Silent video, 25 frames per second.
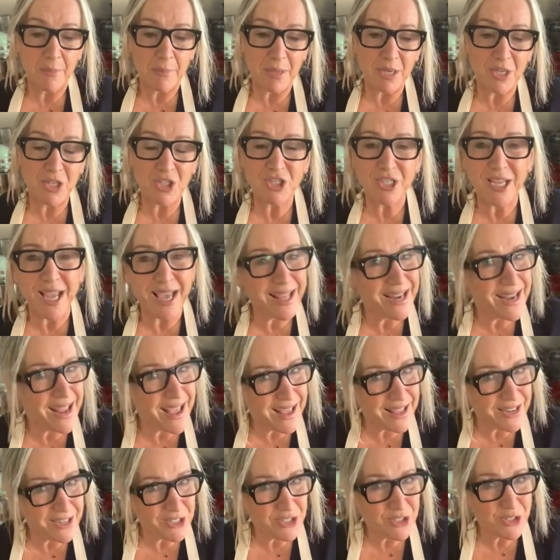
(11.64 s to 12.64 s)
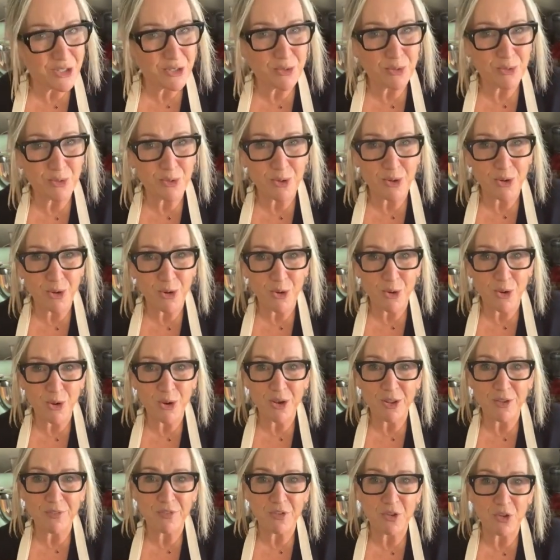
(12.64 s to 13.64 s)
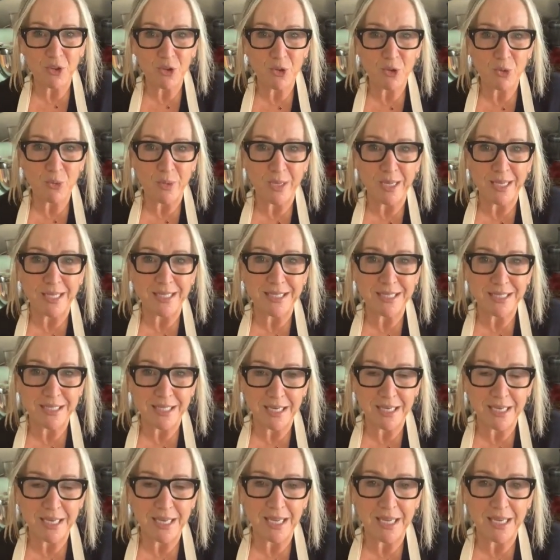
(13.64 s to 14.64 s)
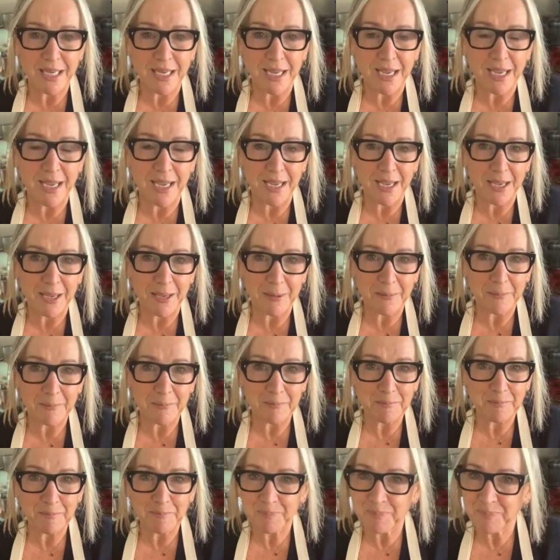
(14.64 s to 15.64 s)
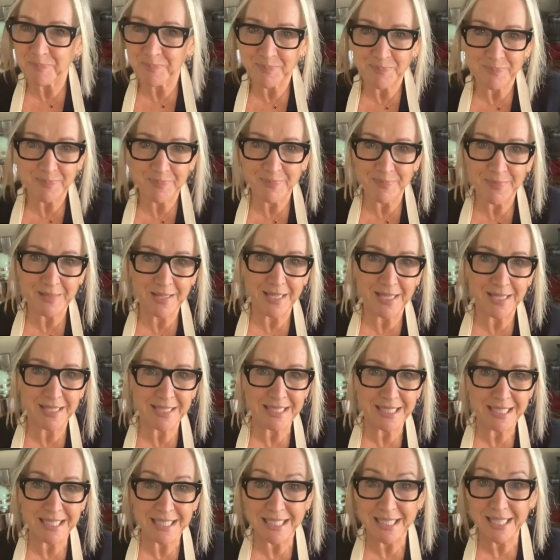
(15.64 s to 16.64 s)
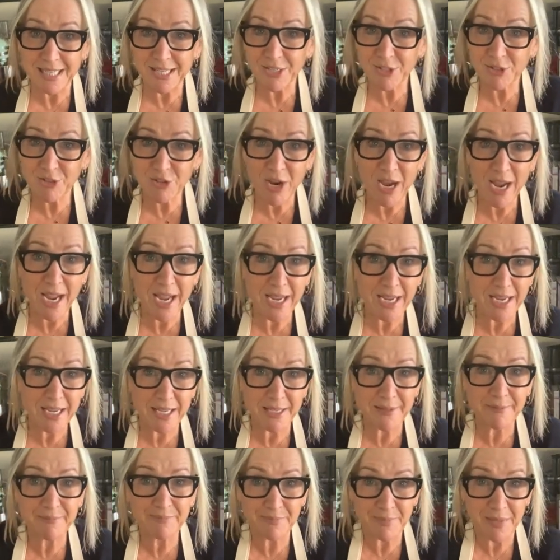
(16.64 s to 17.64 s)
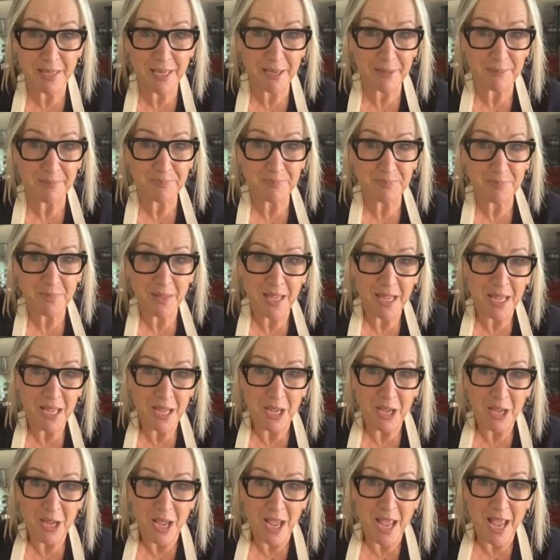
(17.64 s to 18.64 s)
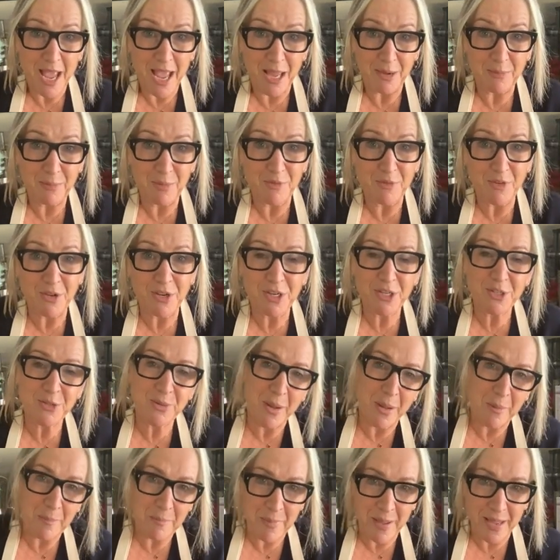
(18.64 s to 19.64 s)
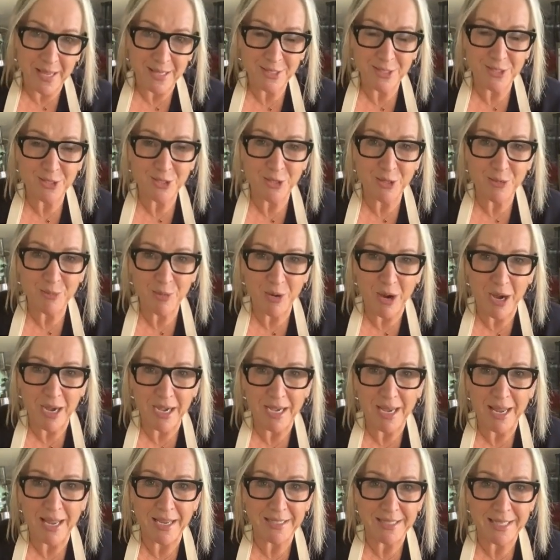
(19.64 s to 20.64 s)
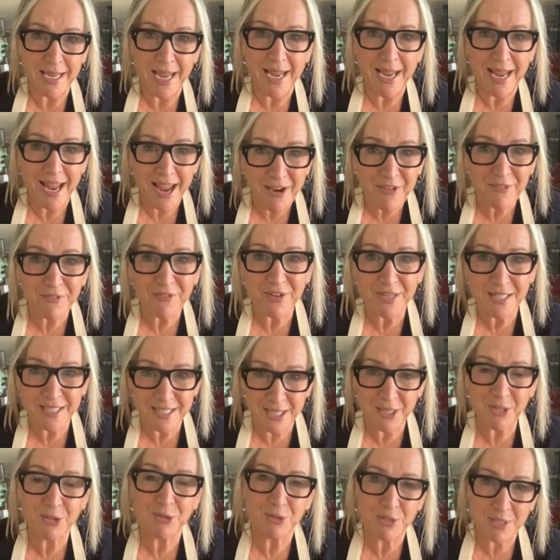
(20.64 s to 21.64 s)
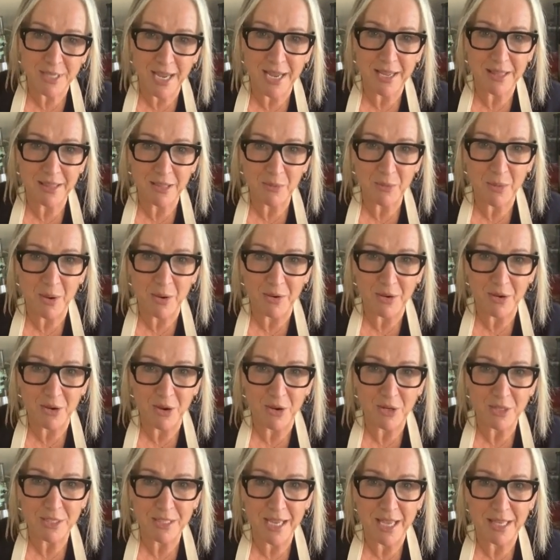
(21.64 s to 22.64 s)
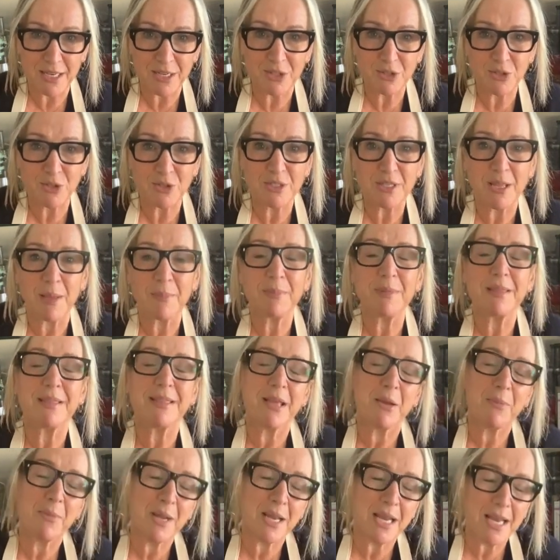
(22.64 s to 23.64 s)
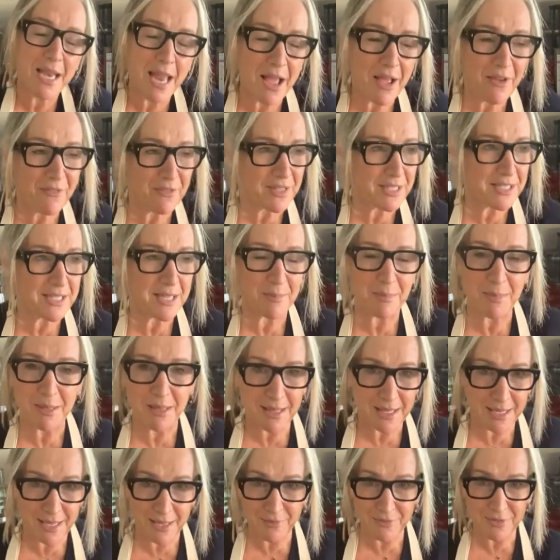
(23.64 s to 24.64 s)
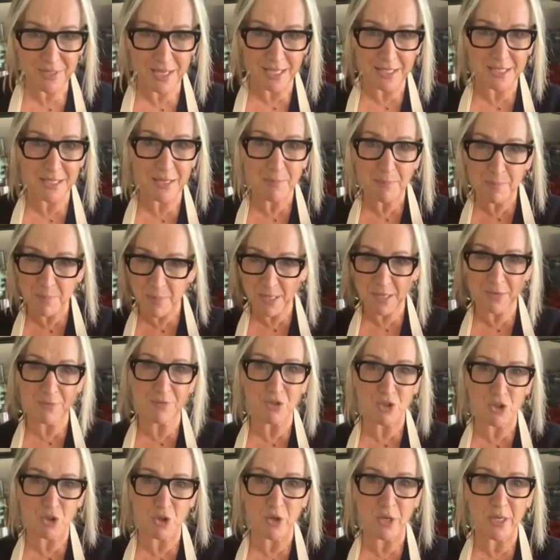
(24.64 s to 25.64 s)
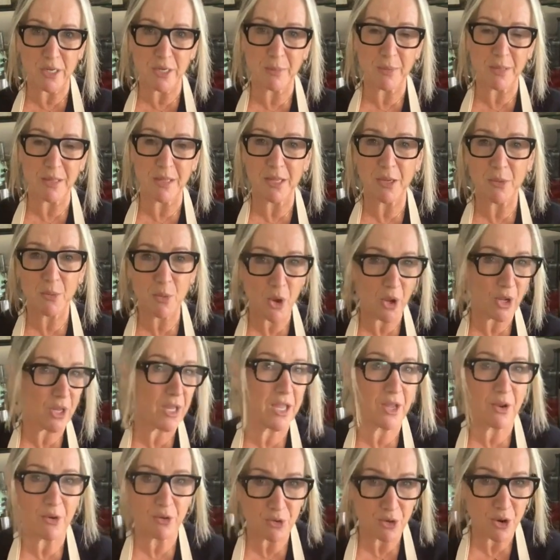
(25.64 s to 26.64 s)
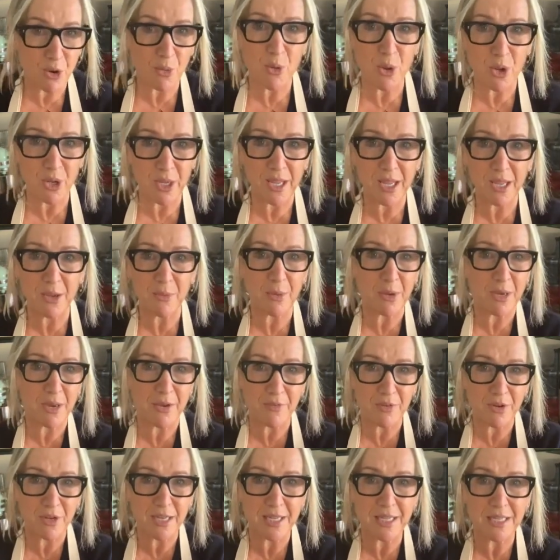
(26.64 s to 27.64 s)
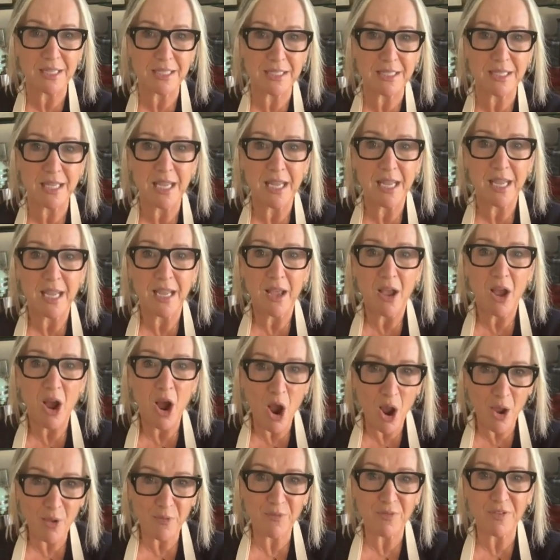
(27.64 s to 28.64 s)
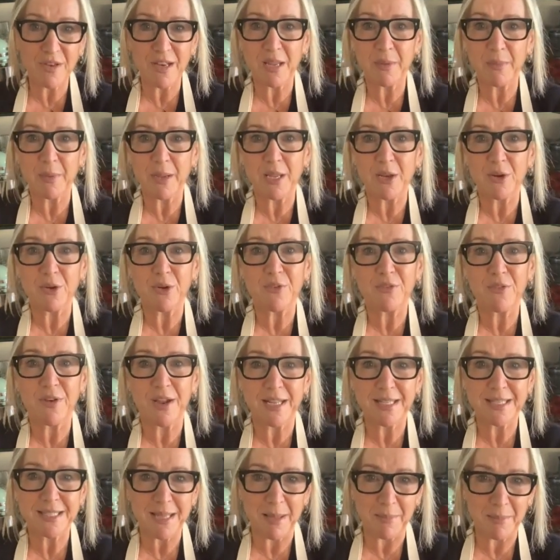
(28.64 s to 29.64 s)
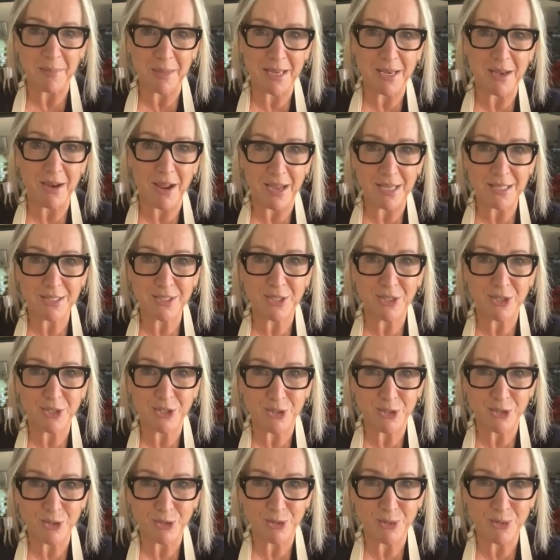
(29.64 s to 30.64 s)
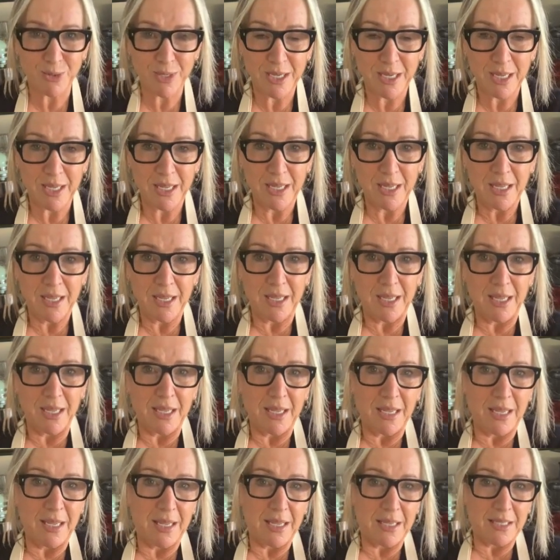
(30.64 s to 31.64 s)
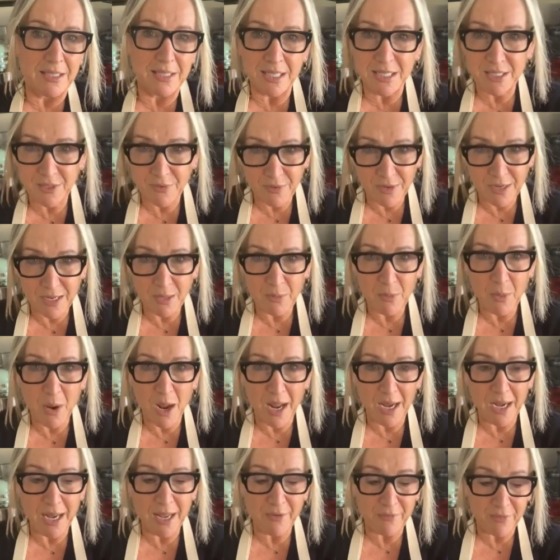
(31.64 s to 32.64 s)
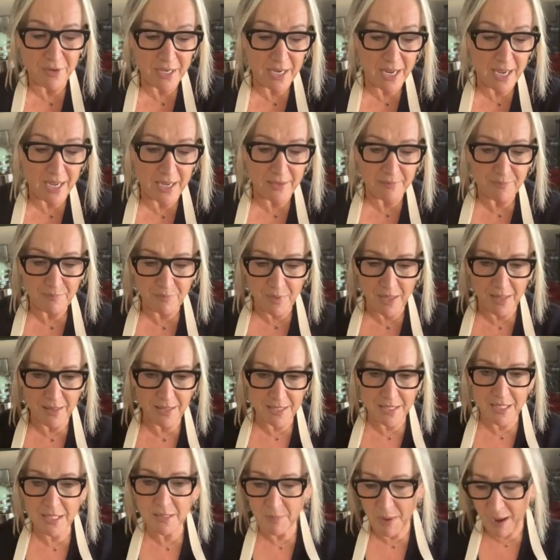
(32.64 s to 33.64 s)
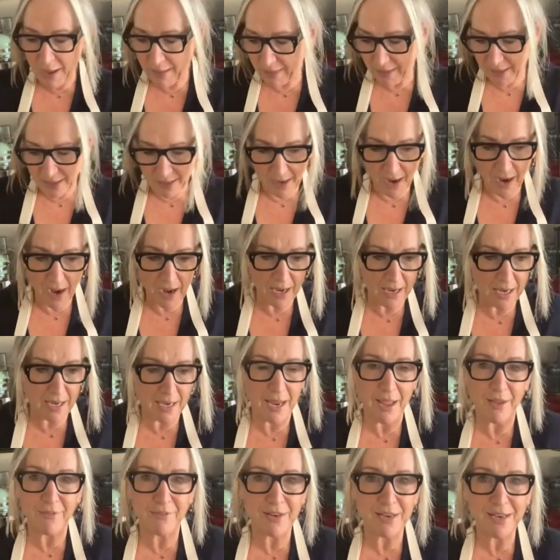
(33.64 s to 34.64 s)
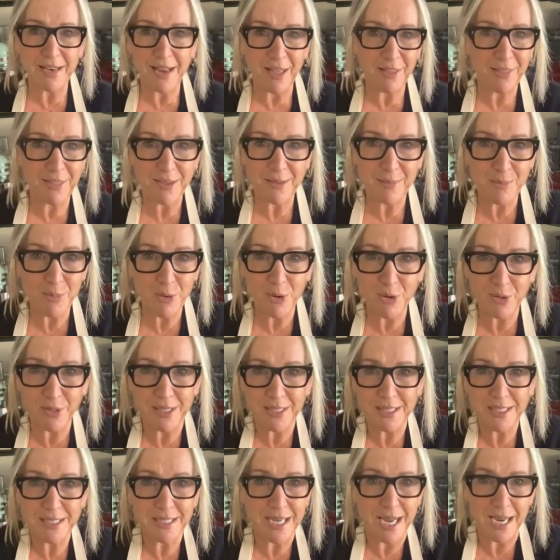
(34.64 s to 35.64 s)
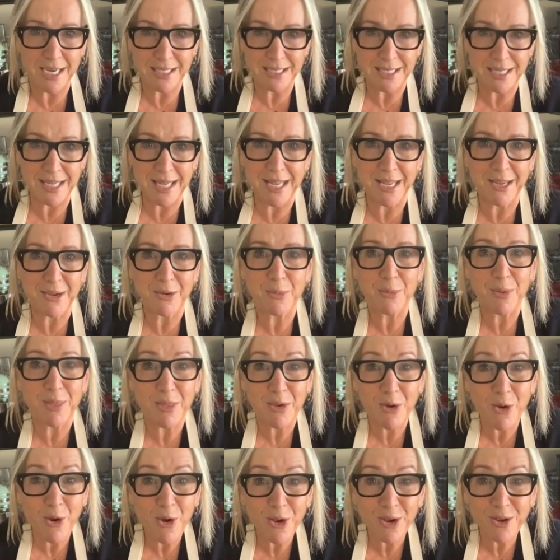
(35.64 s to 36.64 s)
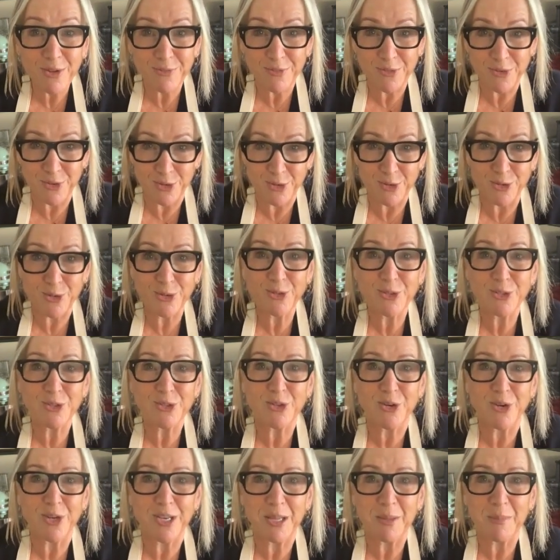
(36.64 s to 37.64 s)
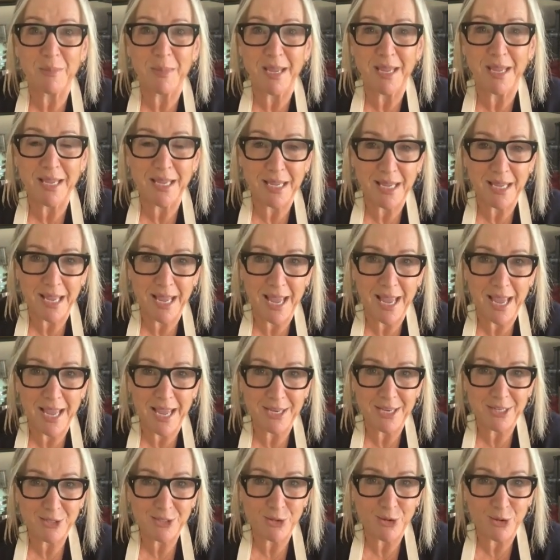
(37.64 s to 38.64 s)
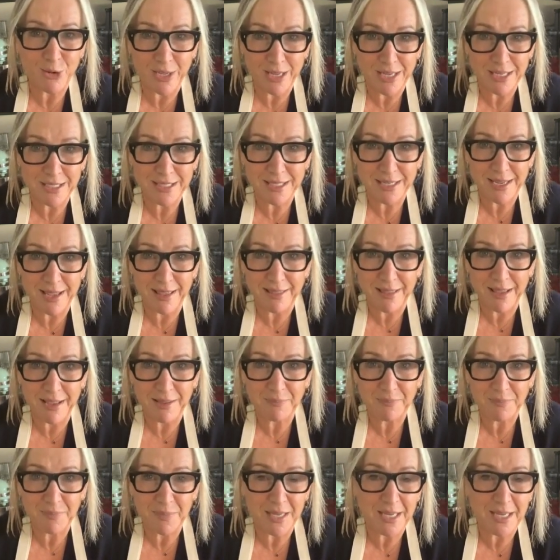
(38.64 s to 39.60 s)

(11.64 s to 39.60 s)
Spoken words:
Big shout out to all of you in Sydney. It's still a drag, yeah. And we've got to do our best to brighten our day every single day that we're in lockdown and do something that we love and something that gives us a bit of joy, whether you're working or not working, whatever it is. Hopefully we can all find something nice to do just for a little while every day. And this is my thing. I love nothing more than standing here with all of you joining me and cooking together.